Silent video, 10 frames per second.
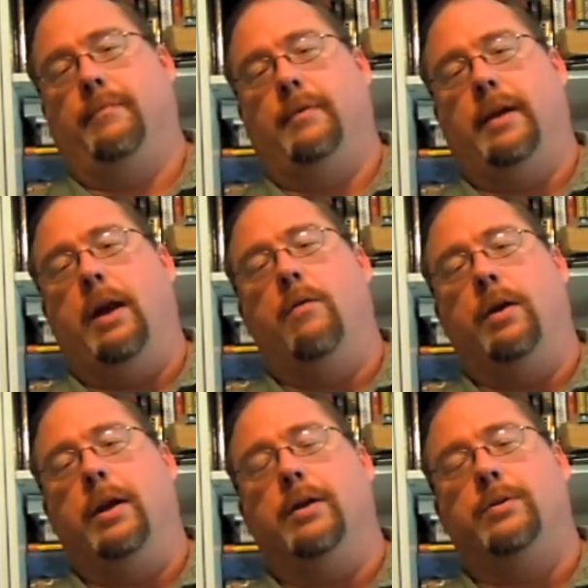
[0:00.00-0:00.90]
it only
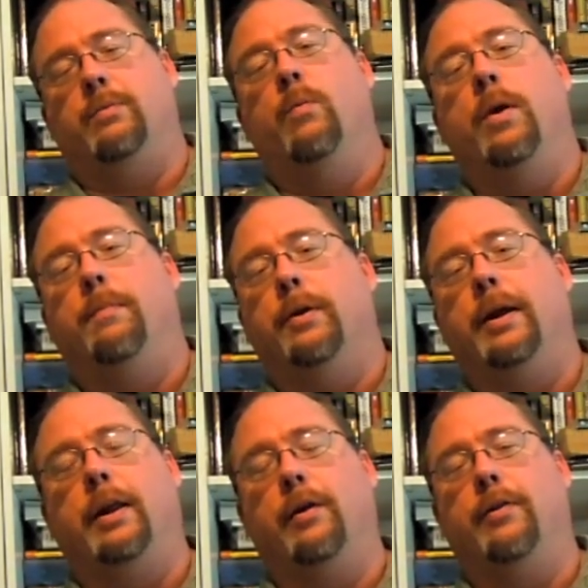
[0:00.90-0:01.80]
does one particular